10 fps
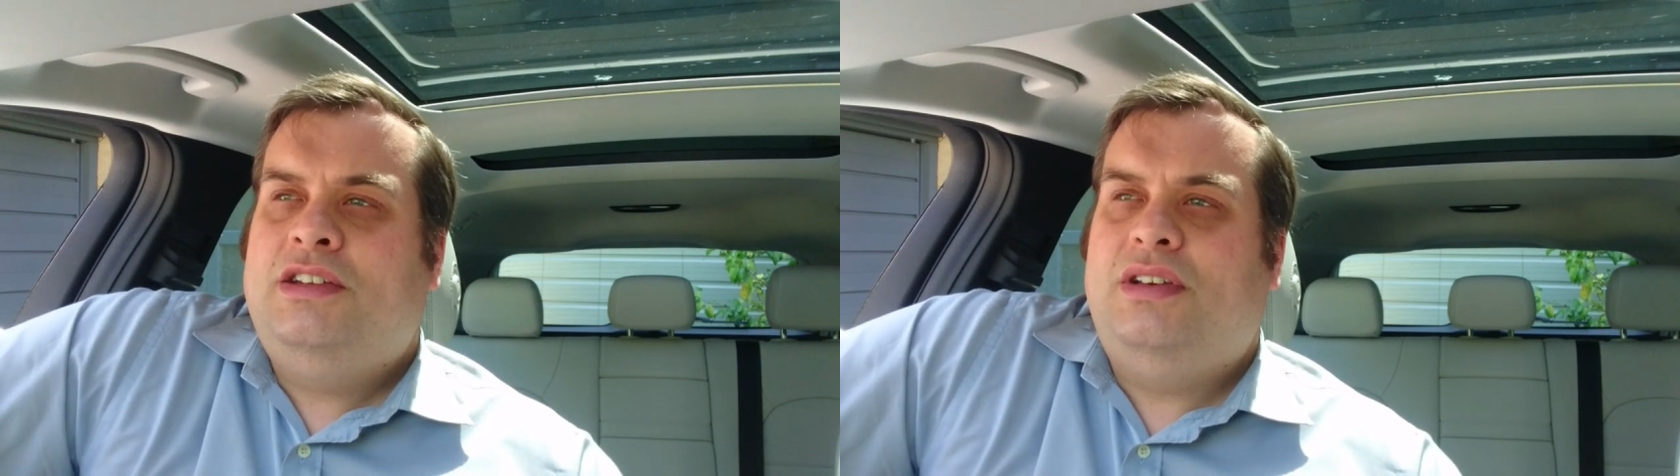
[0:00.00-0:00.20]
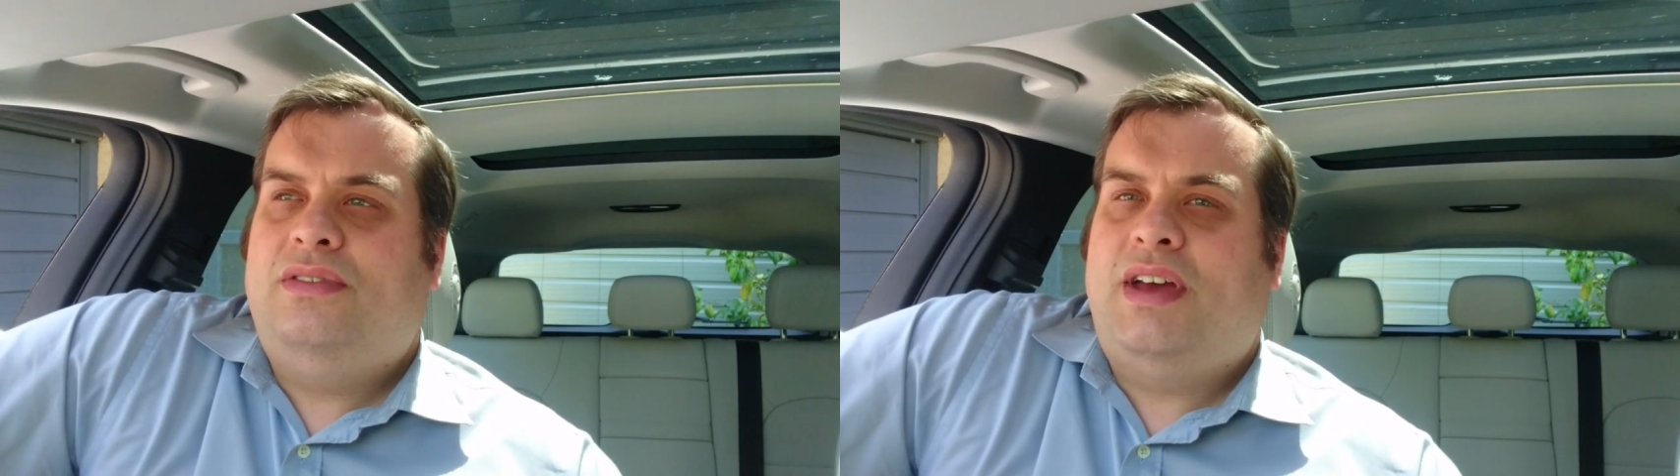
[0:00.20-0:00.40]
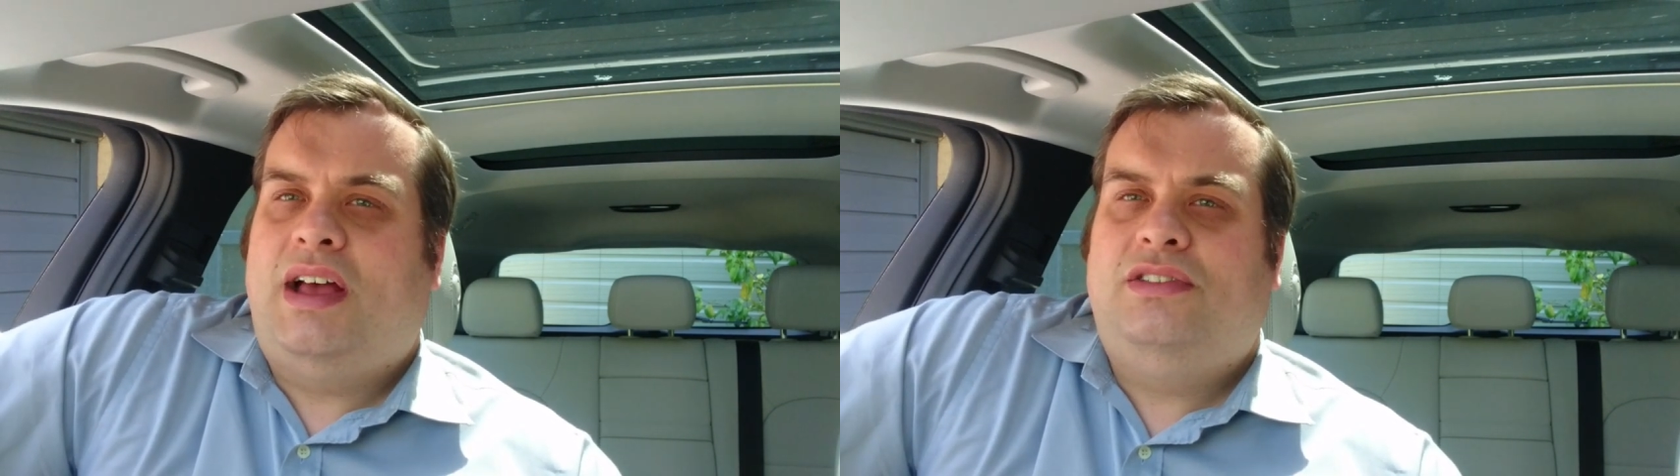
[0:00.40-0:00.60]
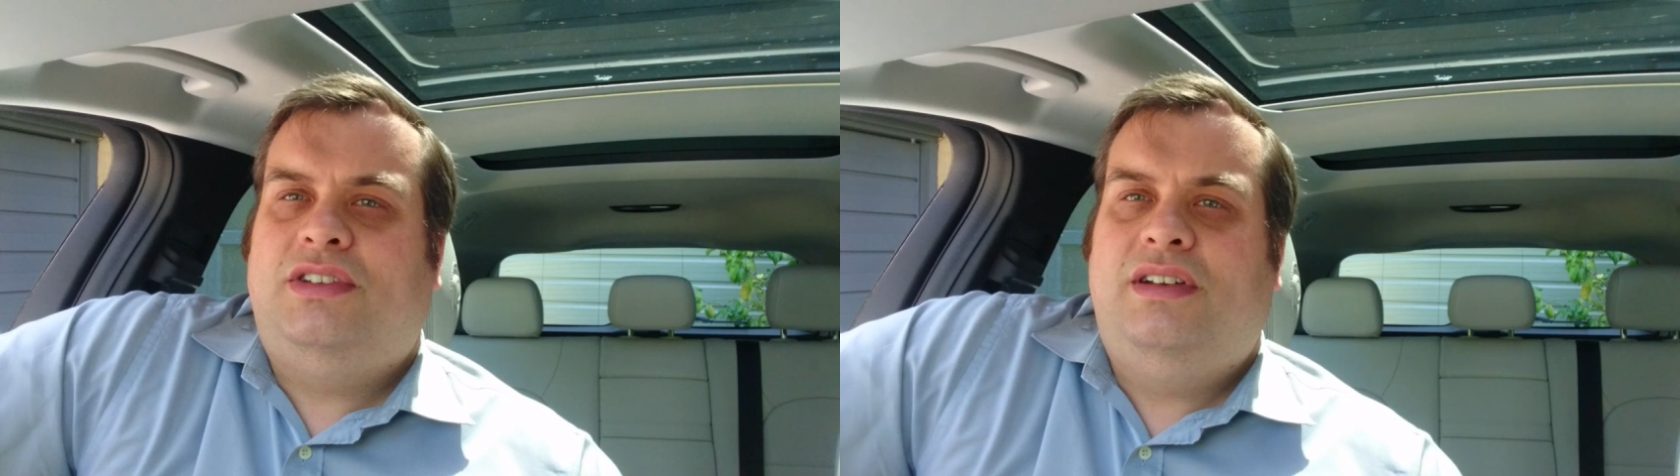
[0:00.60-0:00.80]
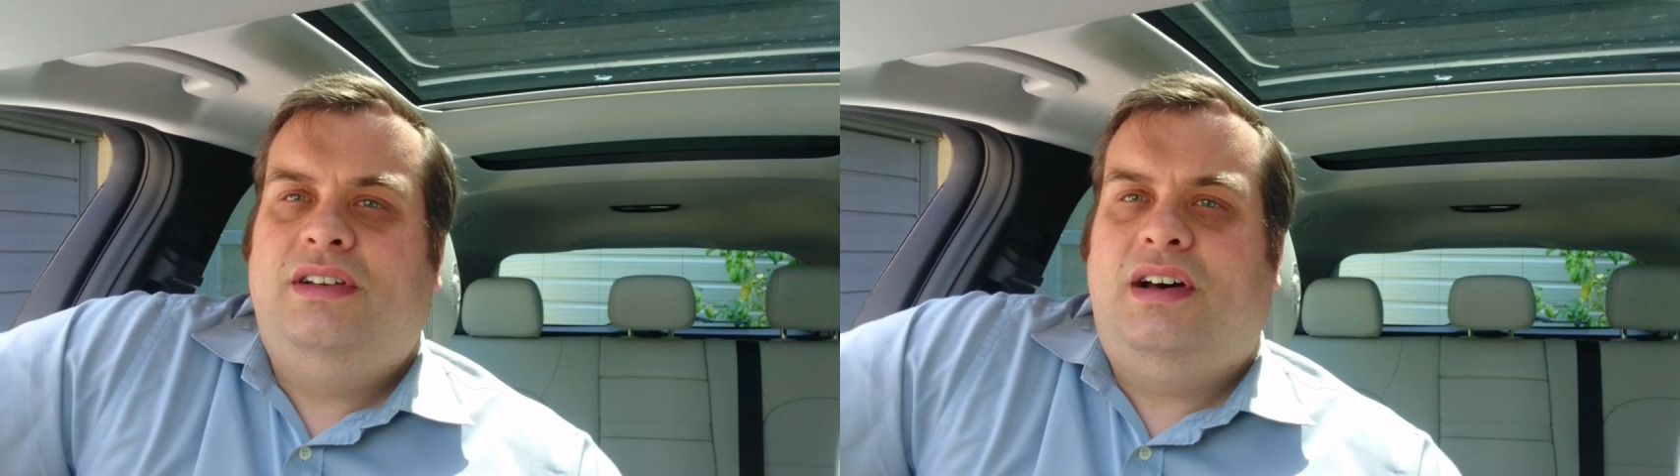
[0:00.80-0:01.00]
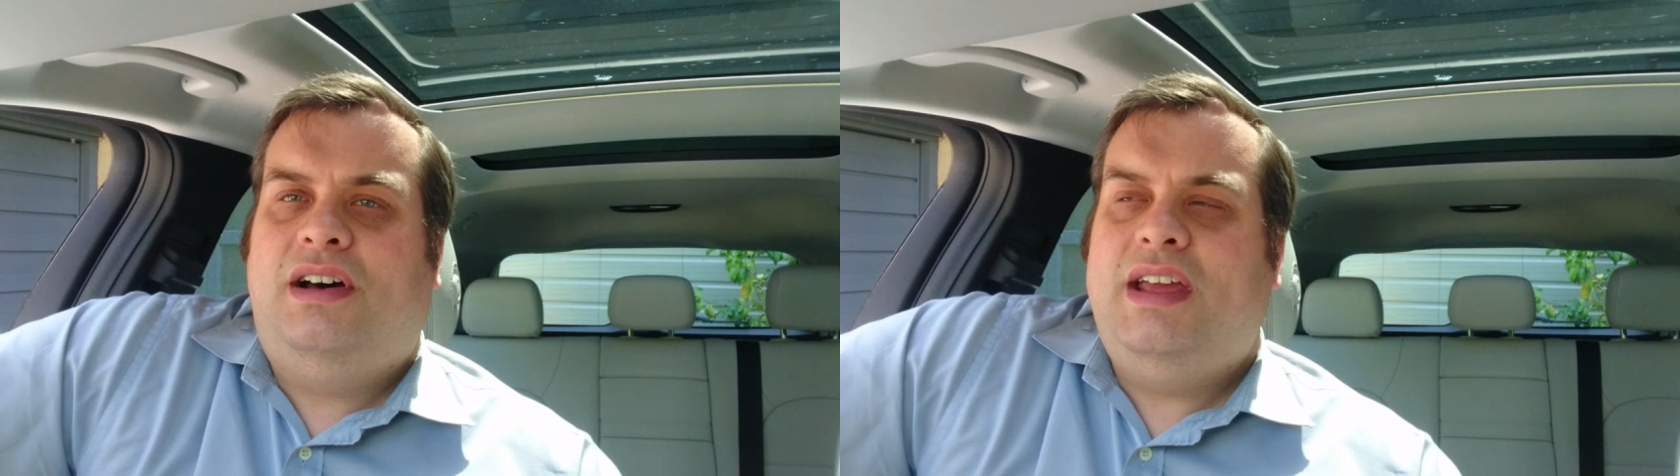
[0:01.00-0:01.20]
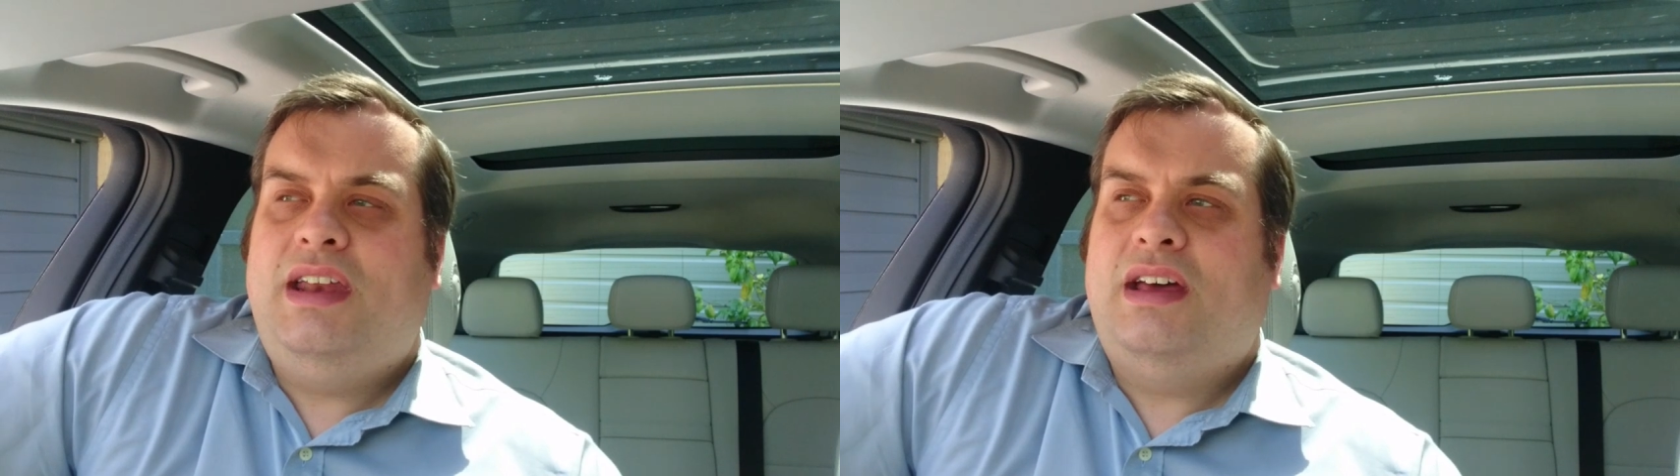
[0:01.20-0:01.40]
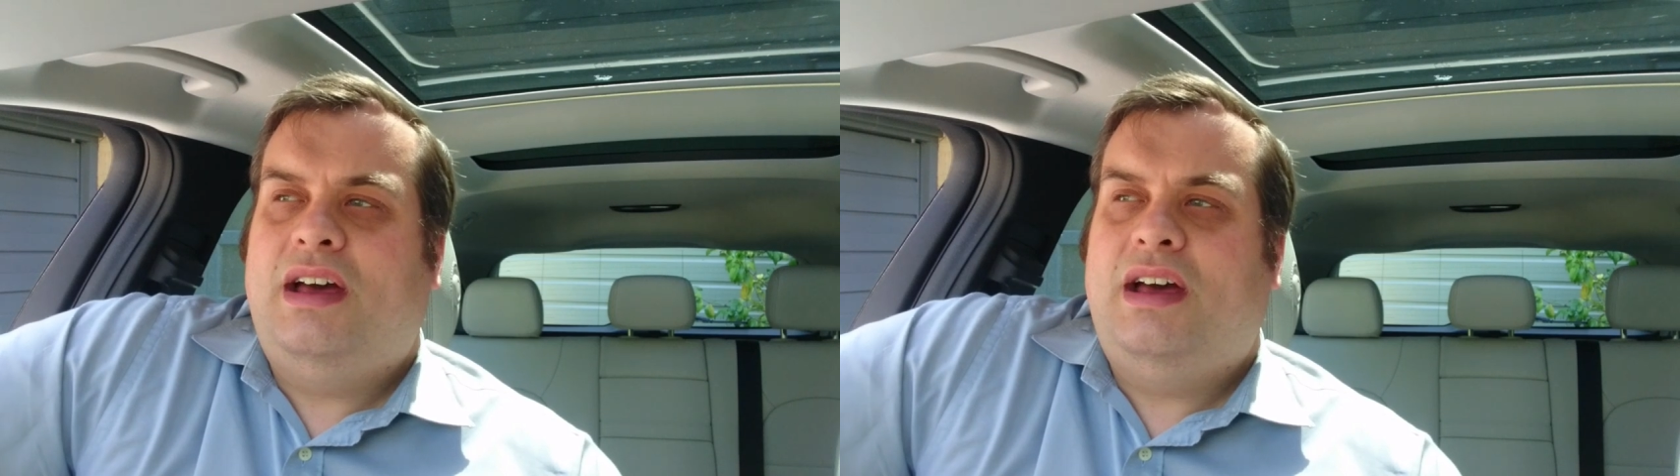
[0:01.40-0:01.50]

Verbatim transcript: 2009.